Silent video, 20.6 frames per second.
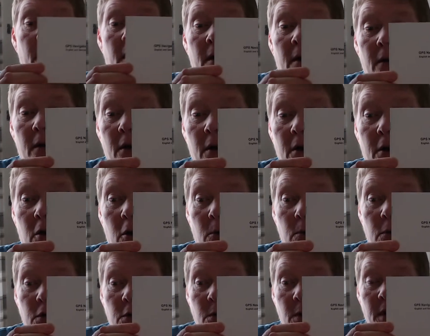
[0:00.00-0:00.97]
that
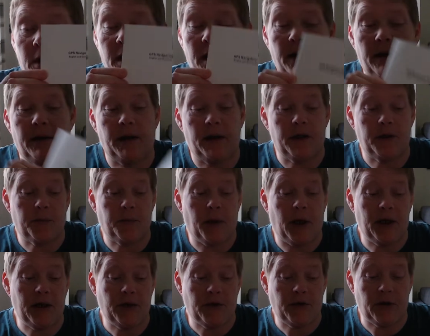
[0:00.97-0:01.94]
comes with it. It's
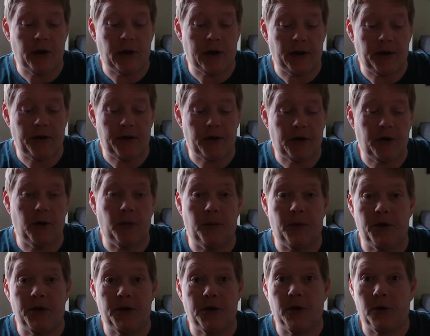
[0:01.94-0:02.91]
basically, the
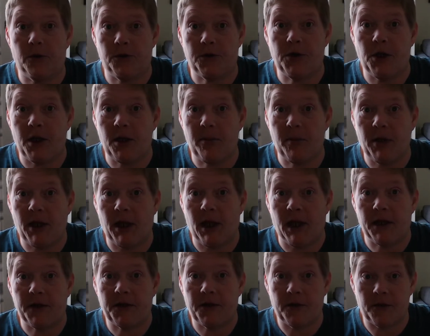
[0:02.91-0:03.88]
company's called
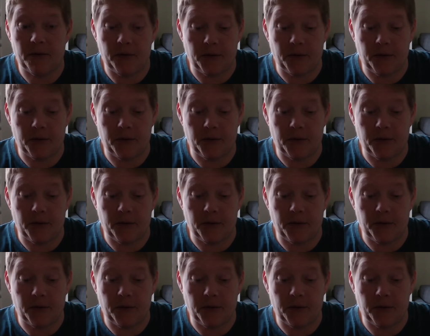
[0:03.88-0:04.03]
GPS,